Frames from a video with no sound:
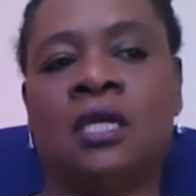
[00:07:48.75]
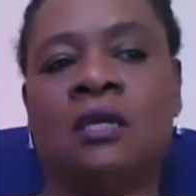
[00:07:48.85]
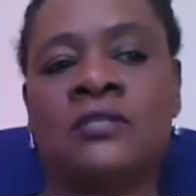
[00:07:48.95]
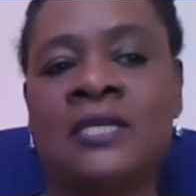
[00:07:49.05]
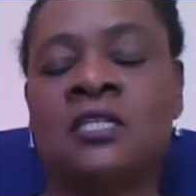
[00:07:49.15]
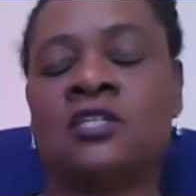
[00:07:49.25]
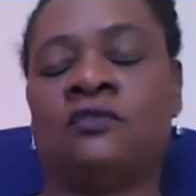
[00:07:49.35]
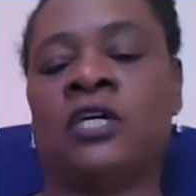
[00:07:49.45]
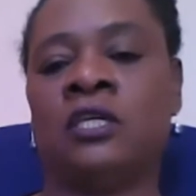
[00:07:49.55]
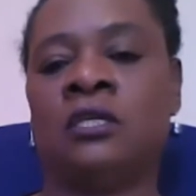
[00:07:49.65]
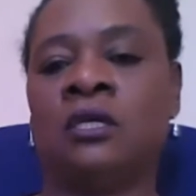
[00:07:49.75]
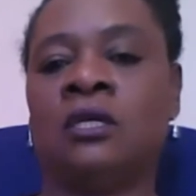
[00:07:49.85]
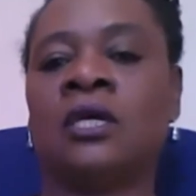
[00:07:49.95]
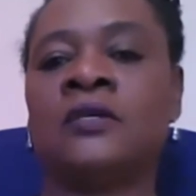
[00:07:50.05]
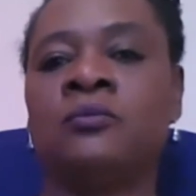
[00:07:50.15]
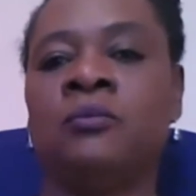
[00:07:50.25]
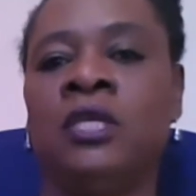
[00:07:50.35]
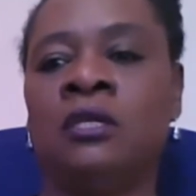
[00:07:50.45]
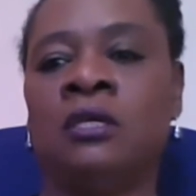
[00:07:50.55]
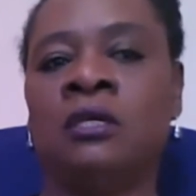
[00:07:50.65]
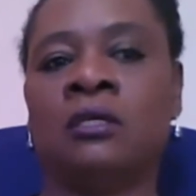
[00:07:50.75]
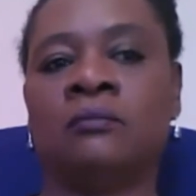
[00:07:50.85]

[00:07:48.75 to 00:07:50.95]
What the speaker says: satisfying and has meaning.